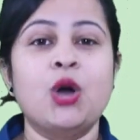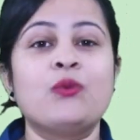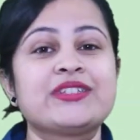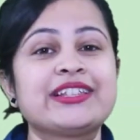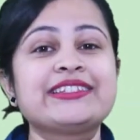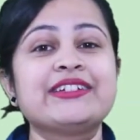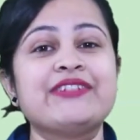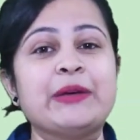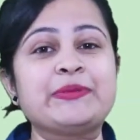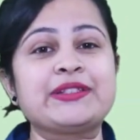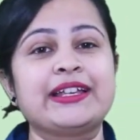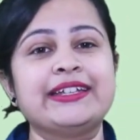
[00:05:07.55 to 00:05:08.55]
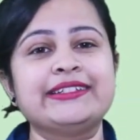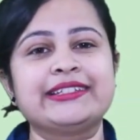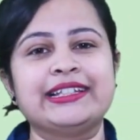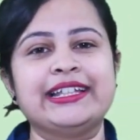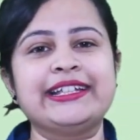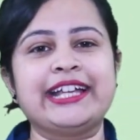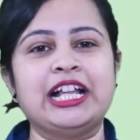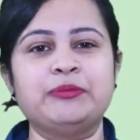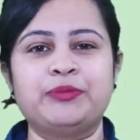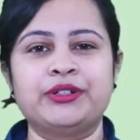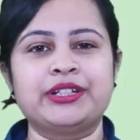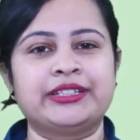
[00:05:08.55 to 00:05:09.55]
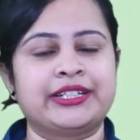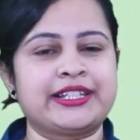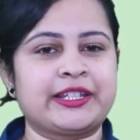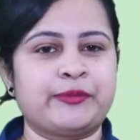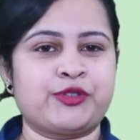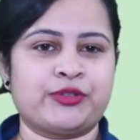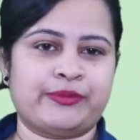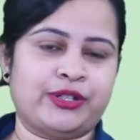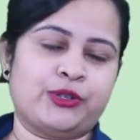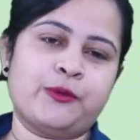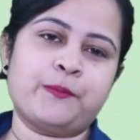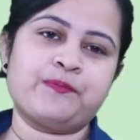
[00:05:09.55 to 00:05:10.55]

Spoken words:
Visit the website, the link I'll put in the description below.